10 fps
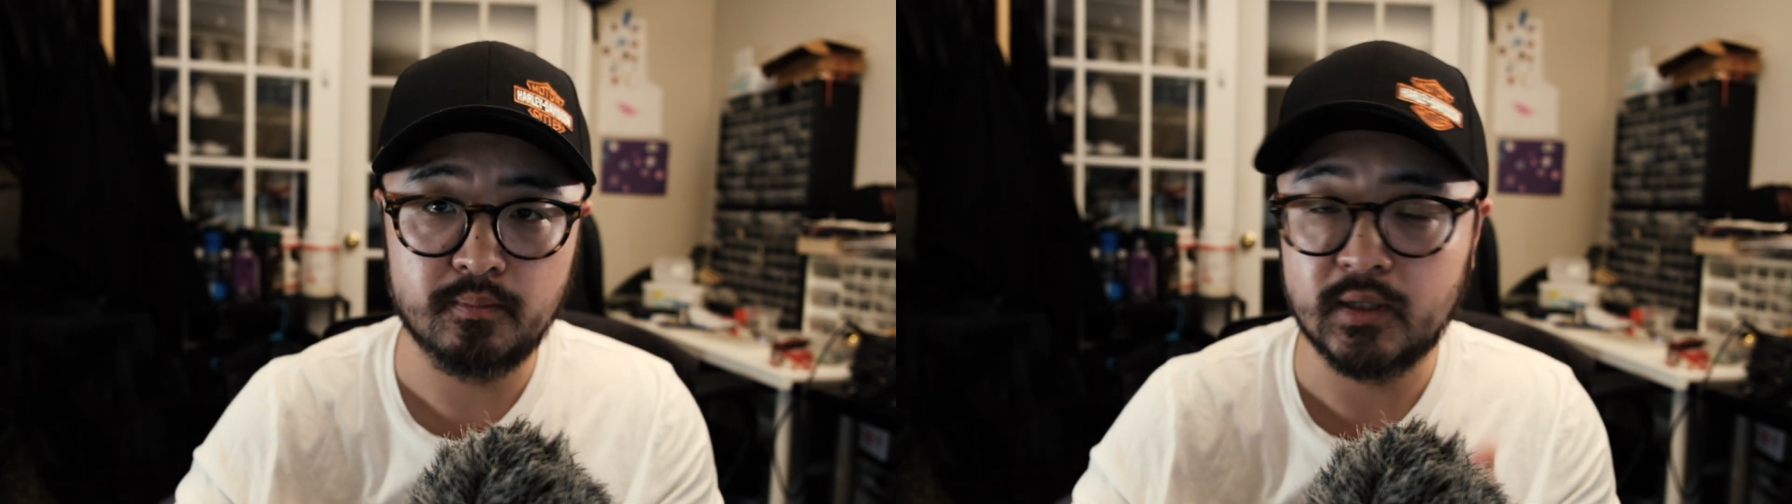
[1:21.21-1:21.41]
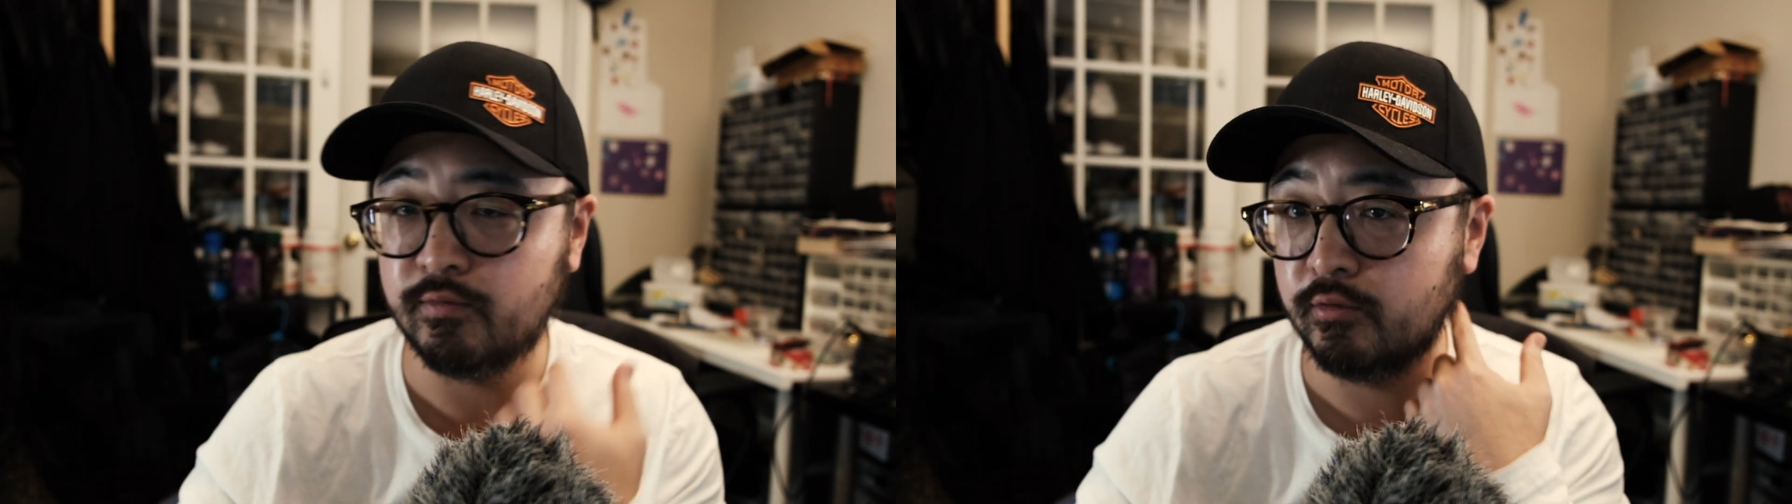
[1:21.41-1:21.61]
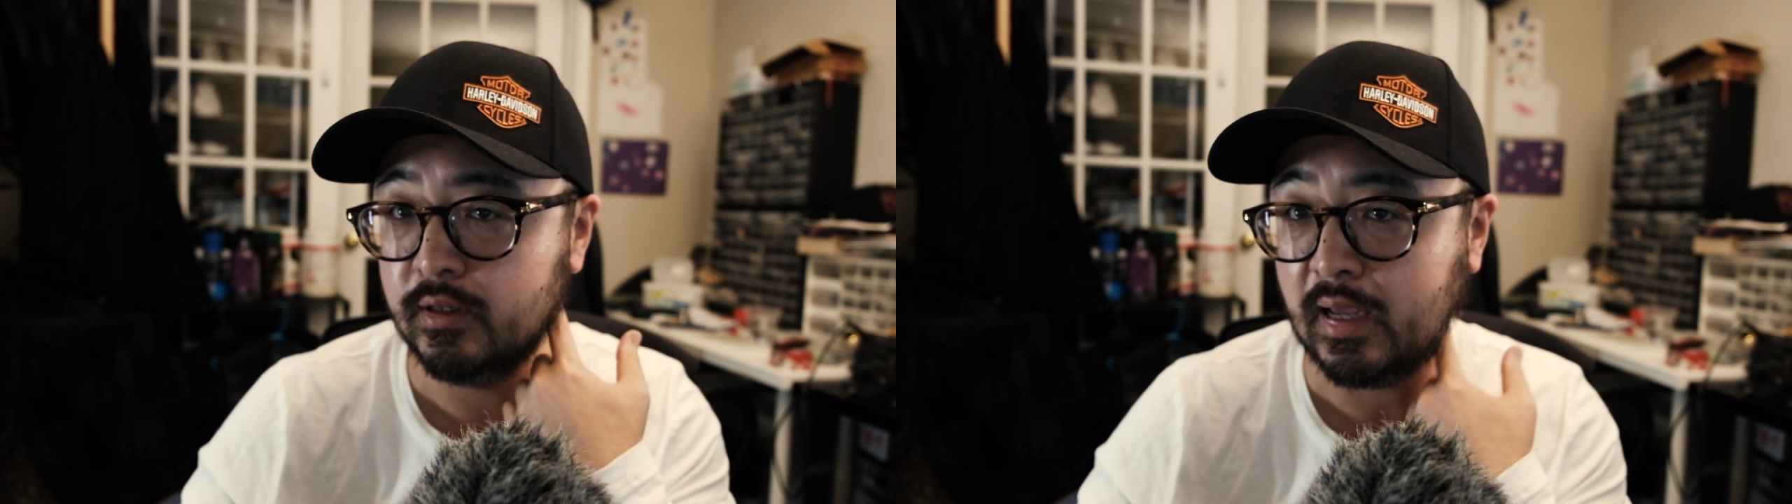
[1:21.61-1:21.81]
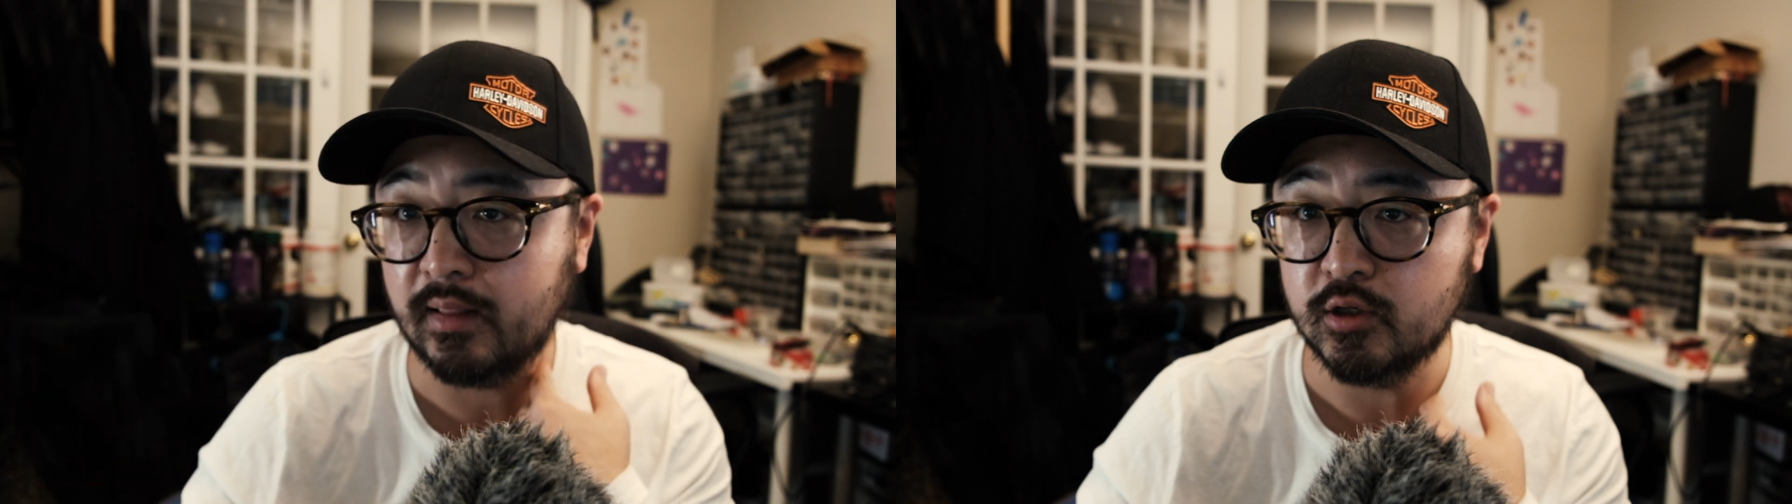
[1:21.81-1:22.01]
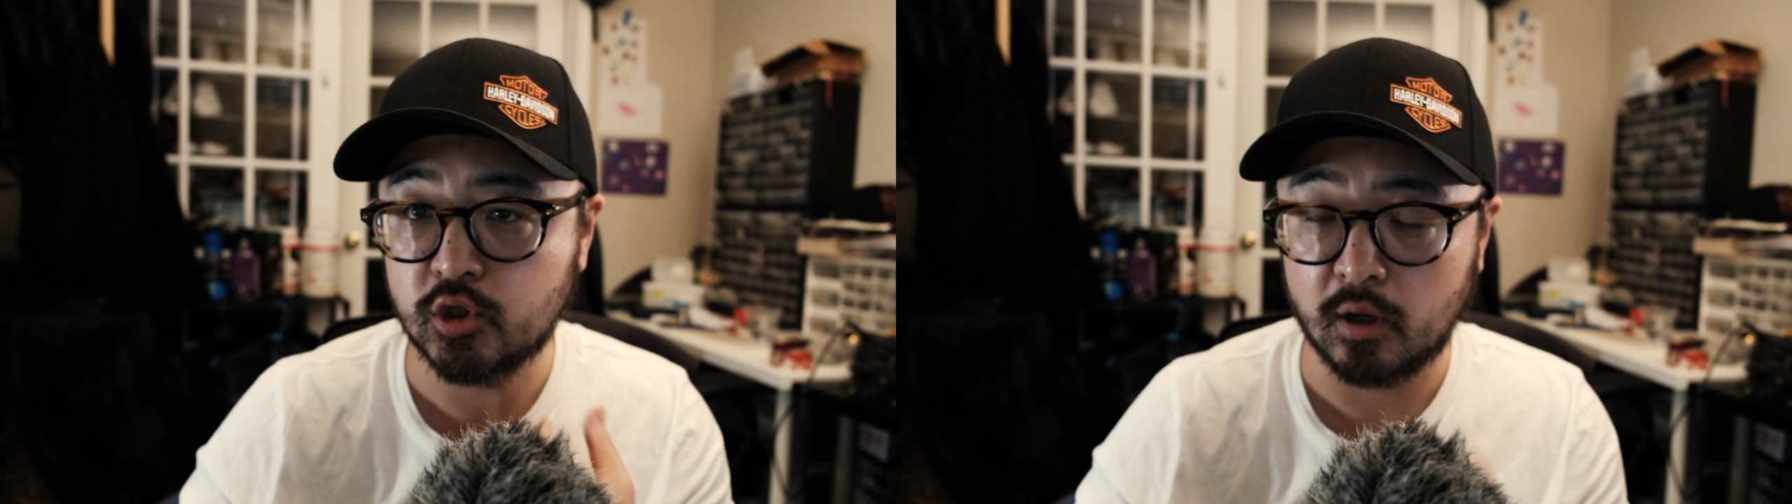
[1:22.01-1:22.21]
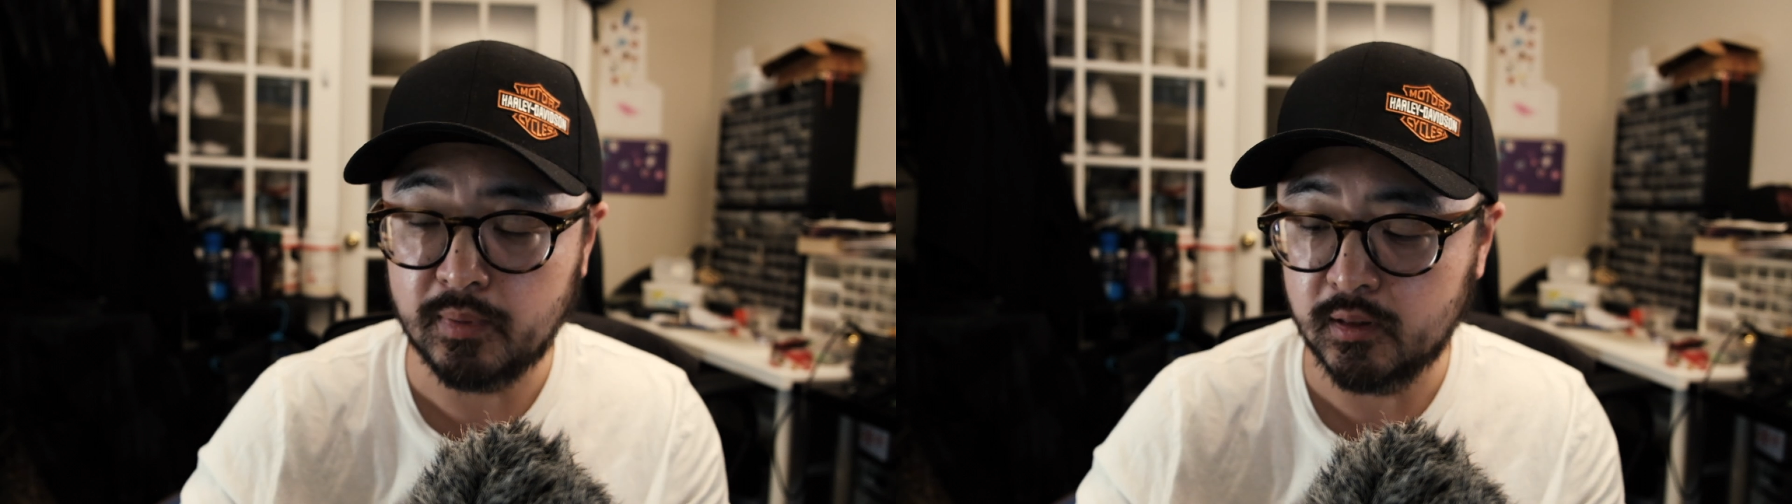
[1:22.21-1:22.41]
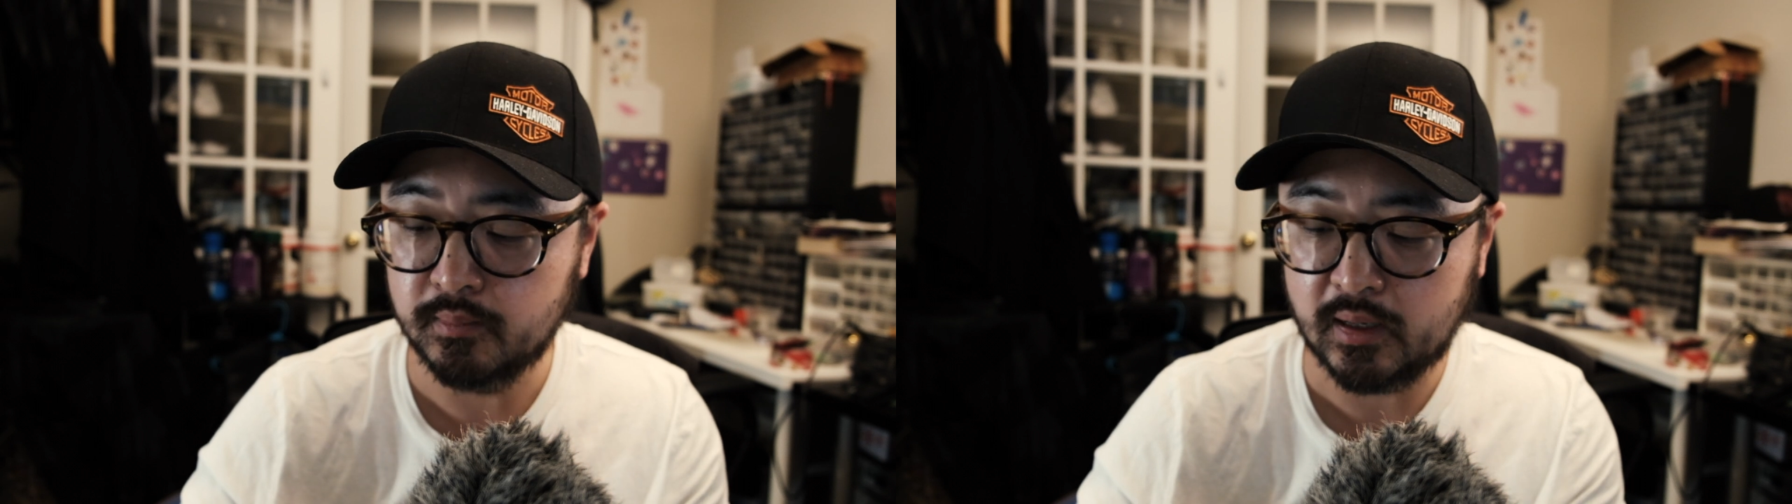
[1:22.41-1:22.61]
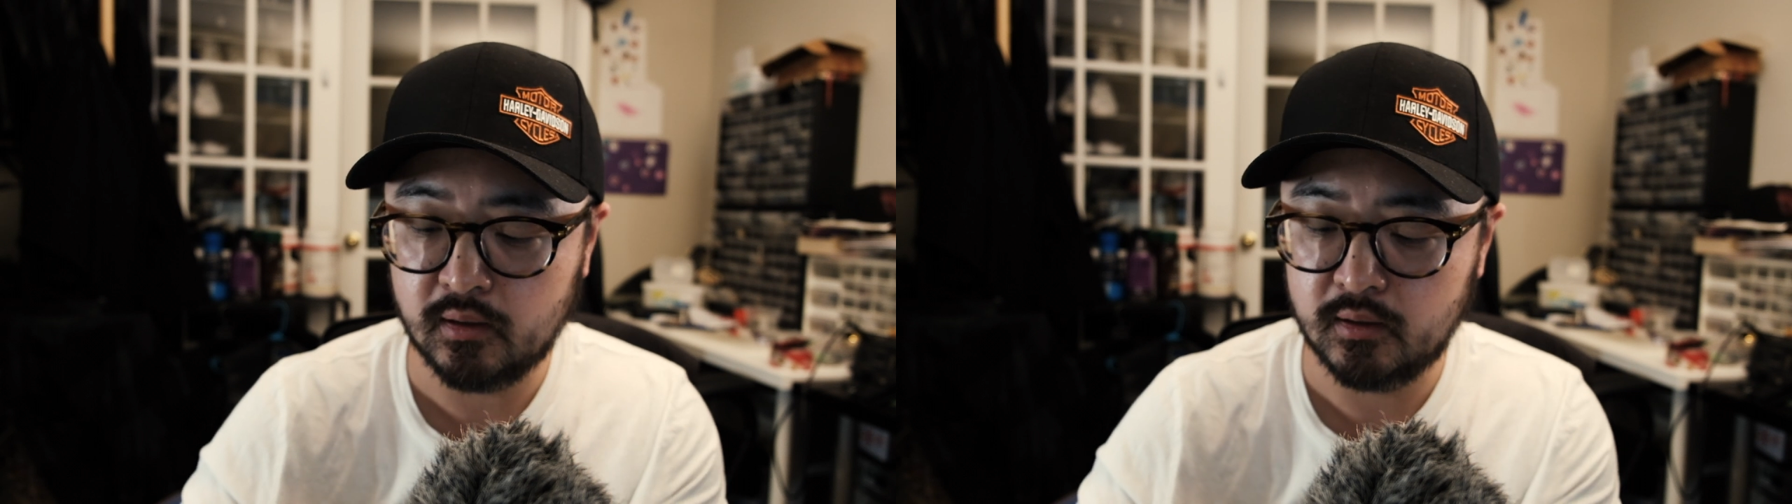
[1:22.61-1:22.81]
never really had to sharpen them
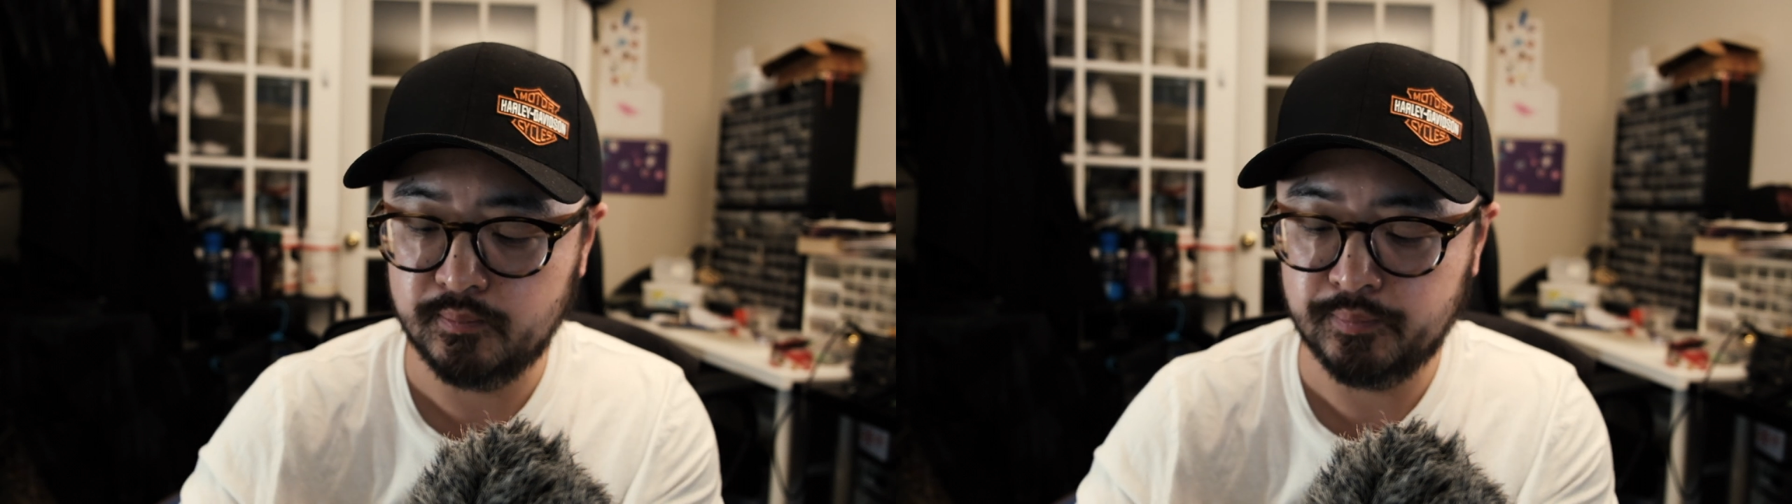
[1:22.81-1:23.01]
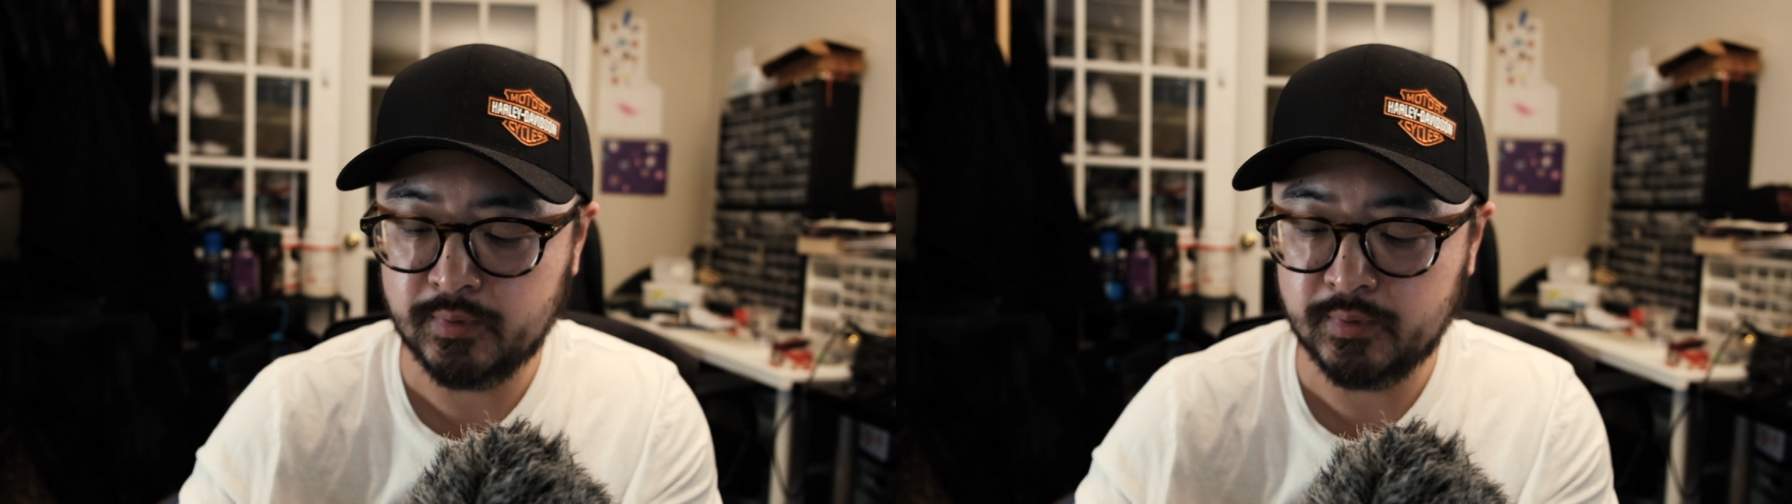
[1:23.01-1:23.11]
at all,